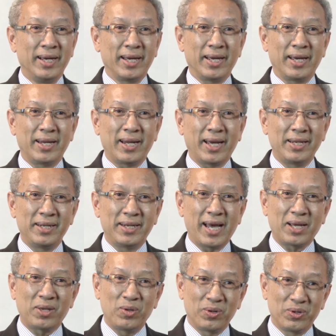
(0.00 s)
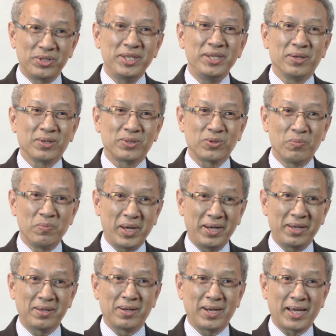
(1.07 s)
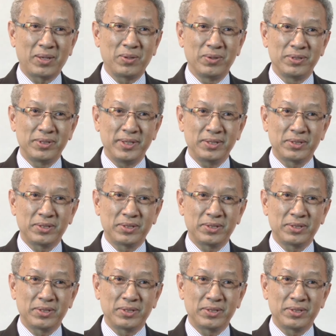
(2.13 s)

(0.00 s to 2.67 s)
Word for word: and I did archaeology also, medical archaeology.